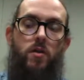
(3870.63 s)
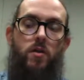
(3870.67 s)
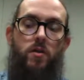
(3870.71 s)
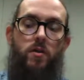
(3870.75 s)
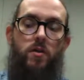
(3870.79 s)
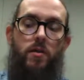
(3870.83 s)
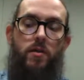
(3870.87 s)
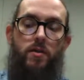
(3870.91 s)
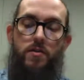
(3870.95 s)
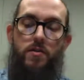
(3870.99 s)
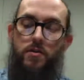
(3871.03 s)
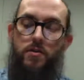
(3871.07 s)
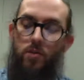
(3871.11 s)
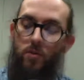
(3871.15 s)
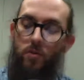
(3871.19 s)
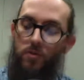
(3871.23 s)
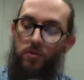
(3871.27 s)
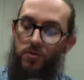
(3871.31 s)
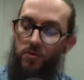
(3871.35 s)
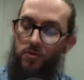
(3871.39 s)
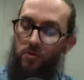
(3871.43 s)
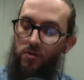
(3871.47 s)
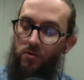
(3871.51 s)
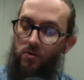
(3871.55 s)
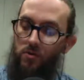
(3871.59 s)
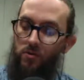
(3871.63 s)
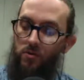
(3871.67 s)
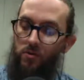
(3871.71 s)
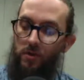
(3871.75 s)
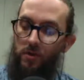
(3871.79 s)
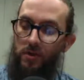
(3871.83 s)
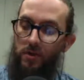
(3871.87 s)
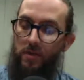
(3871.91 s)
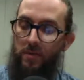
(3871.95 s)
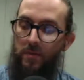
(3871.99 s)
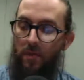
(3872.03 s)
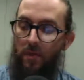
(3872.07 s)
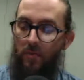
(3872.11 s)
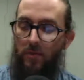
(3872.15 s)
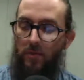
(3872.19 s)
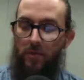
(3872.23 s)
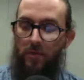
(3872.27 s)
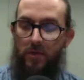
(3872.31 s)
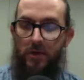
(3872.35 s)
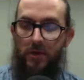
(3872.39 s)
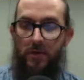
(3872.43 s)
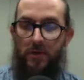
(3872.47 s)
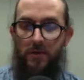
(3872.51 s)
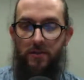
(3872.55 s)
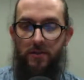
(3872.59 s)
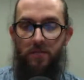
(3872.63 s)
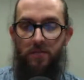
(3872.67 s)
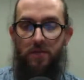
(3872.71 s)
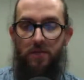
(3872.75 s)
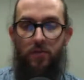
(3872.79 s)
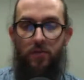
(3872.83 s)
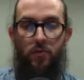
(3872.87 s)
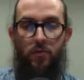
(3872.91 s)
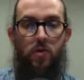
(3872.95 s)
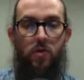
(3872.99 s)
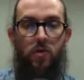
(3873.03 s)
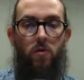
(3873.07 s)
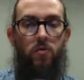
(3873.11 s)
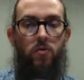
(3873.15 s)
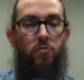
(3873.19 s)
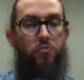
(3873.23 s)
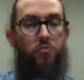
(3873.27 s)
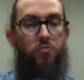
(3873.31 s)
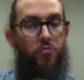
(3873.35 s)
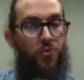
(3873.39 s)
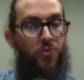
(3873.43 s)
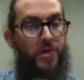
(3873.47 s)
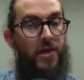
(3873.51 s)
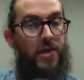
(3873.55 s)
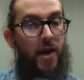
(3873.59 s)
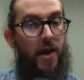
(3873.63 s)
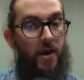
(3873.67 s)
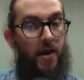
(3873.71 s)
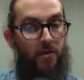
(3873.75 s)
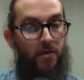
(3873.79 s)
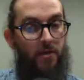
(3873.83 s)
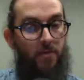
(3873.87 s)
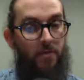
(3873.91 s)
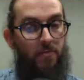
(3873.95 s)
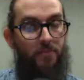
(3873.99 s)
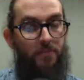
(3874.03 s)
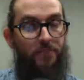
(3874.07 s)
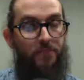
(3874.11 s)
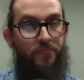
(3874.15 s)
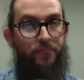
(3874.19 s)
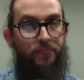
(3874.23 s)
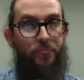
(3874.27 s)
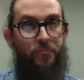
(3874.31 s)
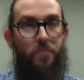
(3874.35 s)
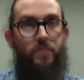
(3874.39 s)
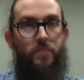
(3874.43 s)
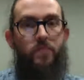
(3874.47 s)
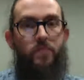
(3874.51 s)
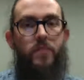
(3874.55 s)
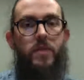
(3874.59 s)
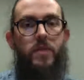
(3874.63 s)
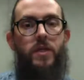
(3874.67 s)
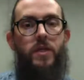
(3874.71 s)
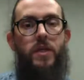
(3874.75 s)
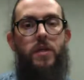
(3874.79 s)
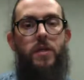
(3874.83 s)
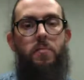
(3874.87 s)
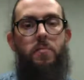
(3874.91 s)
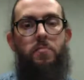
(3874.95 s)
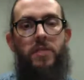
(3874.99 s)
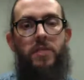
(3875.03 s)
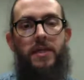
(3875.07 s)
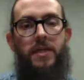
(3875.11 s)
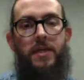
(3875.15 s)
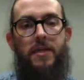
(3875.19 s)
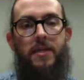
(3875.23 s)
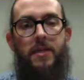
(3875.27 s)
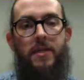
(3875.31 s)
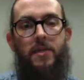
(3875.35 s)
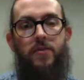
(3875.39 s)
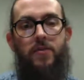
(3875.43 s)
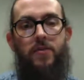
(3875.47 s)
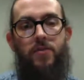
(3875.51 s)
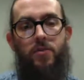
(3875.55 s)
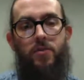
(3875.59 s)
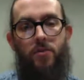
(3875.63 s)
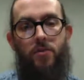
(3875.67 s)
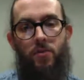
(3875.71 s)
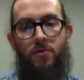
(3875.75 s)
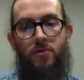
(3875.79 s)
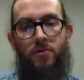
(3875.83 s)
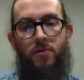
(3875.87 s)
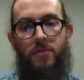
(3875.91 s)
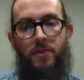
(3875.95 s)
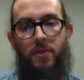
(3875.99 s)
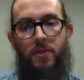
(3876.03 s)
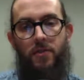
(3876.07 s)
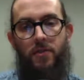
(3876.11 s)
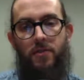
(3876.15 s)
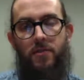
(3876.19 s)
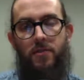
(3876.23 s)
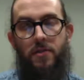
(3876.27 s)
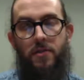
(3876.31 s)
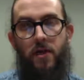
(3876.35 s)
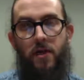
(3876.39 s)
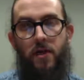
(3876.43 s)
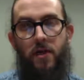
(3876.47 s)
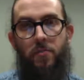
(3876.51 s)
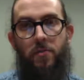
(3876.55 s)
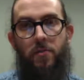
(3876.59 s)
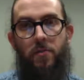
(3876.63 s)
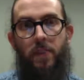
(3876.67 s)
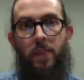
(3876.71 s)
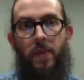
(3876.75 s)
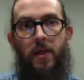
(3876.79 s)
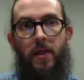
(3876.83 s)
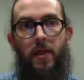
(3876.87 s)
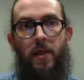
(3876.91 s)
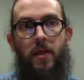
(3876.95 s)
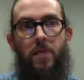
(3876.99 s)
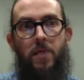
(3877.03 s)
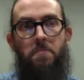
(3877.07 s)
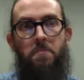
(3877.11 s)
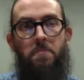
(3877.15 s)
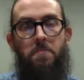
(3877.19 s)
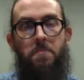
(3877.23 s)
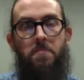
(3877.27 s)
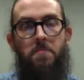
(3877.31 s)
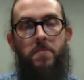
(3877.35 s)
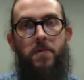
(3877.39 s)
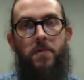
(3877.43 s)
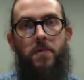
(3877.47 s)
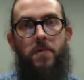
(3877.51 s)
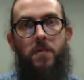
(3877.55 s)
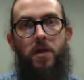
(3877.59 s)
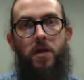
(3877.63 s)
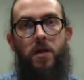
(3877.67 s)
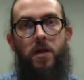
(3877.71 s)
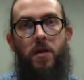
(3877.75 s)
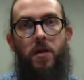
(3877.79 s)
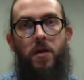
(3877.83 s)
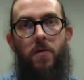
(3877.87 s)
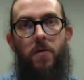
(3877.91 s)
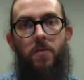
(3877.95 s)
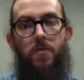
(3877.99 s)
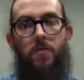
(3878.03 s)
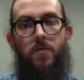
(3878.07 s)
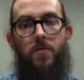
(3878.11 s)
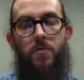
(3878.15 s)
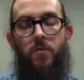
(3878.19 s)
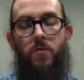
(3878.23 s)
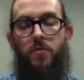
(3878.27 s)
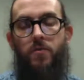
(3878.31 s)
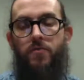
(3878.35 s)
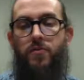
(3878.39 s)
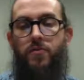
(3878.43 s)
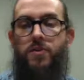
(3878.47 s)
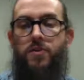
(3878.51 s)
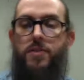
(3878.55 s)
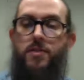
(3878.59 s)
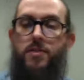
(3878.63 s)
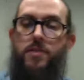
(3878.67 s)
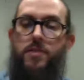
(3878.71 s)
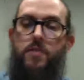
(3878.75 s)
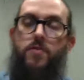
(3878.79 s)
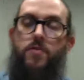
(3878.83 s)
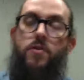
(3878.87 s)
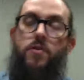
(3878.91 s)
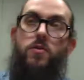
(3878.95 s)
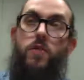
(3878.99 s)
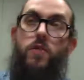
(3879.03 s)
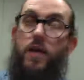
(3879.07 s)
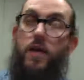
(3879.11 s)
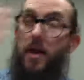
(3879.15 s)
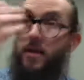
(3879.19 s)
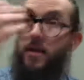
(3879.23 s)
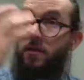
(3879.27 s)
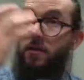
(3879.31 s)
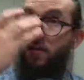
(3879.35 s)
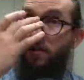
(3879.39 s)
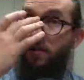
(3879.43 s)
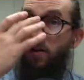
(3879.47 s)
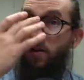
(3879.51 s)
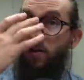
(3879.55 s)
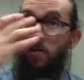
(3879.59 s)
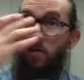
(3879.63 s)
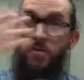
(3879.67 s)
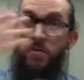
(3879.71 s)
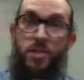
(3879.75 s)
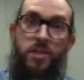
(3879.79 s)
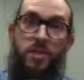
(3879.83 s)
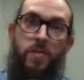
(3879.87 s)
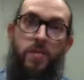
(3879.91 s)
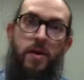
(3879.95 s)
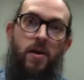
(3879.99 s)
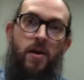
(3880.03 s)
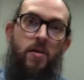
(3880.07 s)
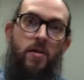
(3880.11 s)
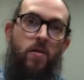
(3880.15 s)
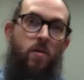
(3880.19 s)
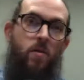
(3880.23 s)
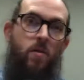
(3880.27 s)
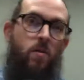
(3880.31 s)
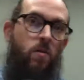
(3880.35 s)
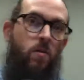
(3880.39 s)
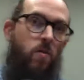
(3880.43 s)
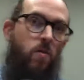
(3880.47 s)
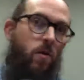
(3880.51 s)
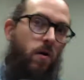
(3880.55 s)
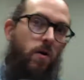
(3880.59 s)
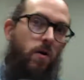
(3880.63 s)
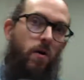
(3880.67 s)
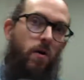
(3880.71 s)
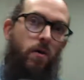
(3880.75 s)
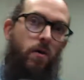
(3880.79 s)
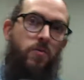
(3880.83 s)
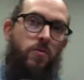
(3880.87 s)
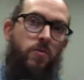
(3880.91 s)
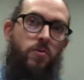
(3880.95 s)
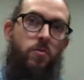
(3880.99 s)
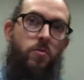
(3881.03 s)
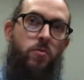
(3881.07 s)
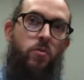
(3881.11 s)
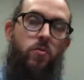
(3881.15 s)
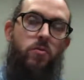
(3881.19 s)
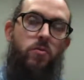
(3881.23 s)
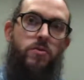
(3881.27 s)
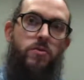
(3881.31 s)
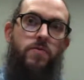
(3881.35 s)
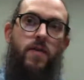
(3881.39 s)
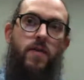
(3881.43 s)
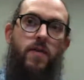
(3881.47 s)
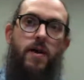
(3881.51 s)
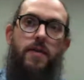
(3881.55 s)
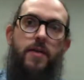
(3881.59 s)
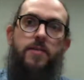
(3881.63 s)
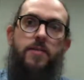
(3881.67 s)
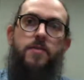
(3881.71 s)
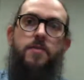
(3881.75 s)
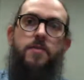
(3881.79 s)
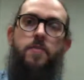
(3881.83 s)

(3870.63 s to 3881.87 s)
There is also in email marketing something we call the pre-header, meaning that if you don't set this up, so for instance, if you look at on Gmail or on your mobile device,